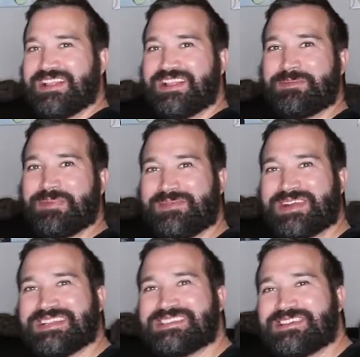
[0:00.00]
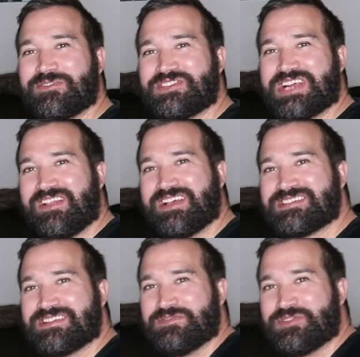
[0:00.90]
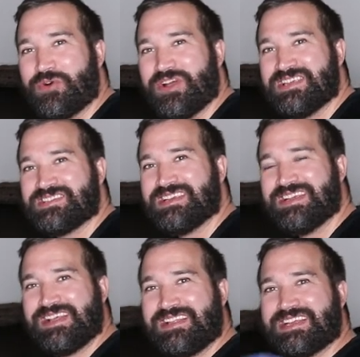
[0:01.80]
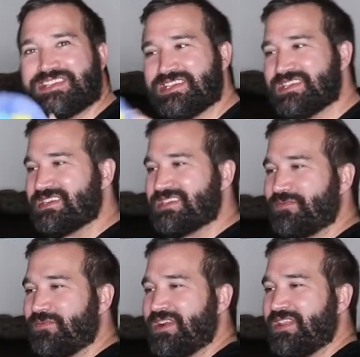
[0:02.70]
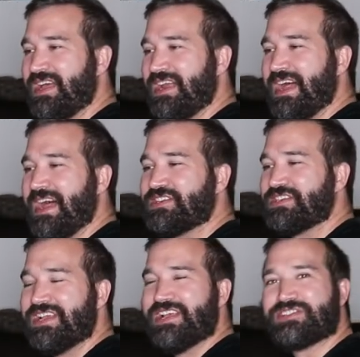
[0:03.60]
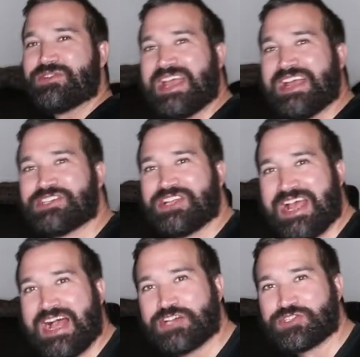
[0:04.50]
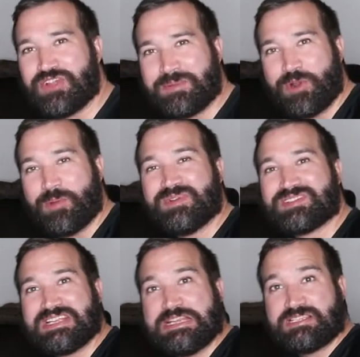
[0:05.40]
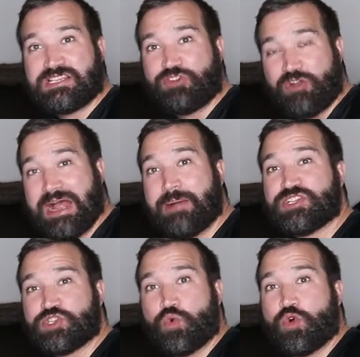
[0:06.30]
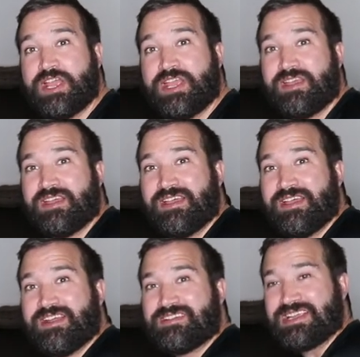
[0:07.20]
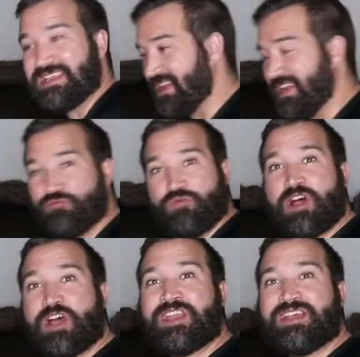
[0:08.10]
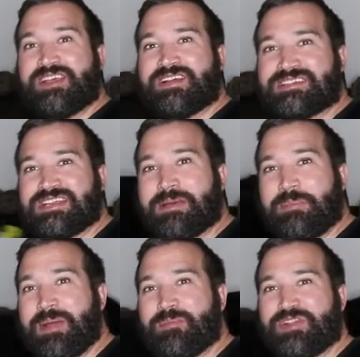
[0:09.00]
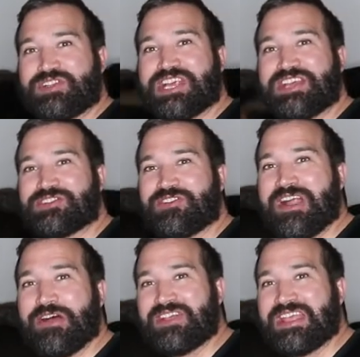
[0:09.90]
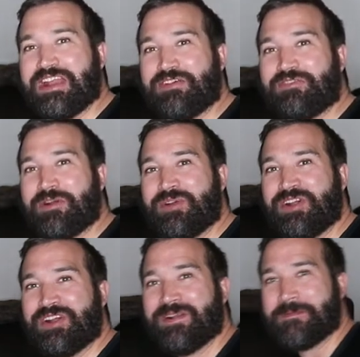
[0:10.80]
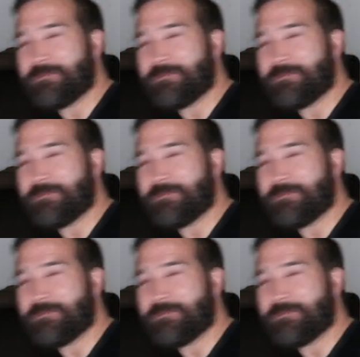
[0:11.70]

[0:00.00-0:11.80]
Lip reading: Look, Pepper gets so jealous of toys. Like, she just doesn't want to let Ash. So occasionally Ash will like purposely grab a toy and run to get Pepper to chase her around to get it from her.